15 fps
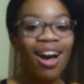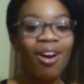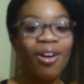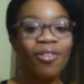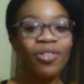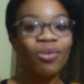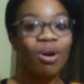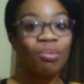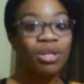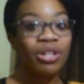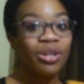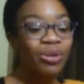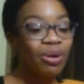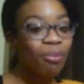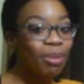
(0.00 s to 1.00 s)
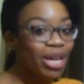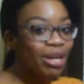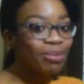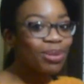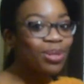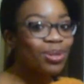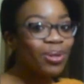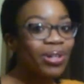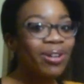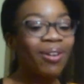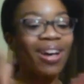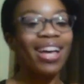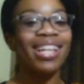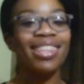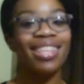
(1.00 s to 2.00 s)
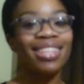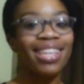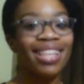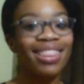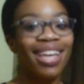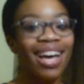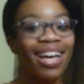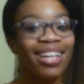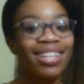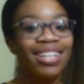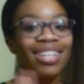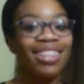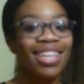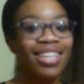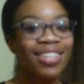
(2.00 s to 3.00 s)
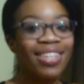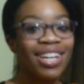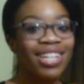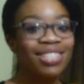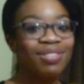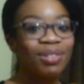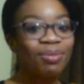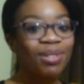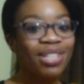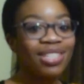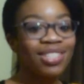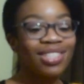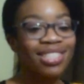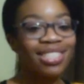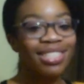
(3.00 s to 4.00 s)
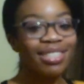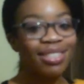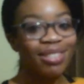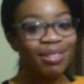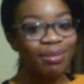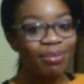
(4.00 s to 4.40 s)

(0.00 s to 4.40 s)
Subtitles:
Or if you want me to do a makeup tutorial or anything like that. Thank you guys for watching.